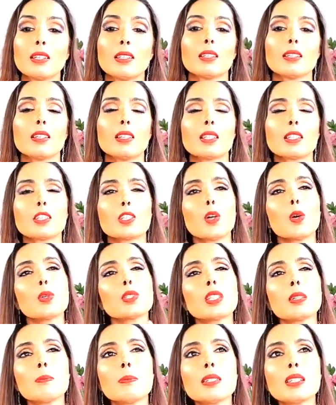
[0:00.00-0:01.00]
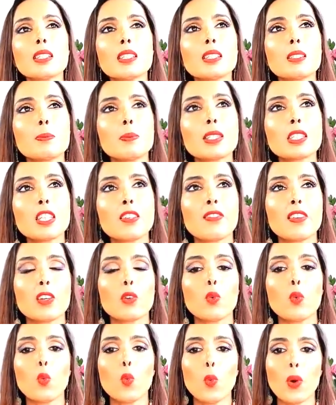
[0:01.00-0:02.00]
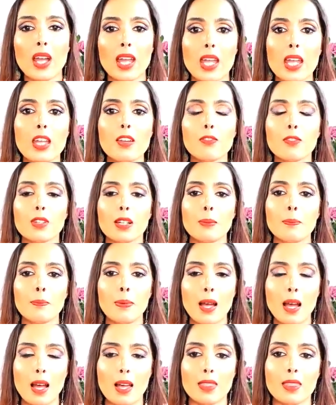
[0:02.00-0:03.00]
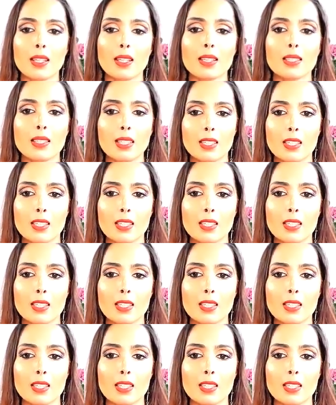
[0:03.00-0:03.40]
but it shows up in a specific way for empathic,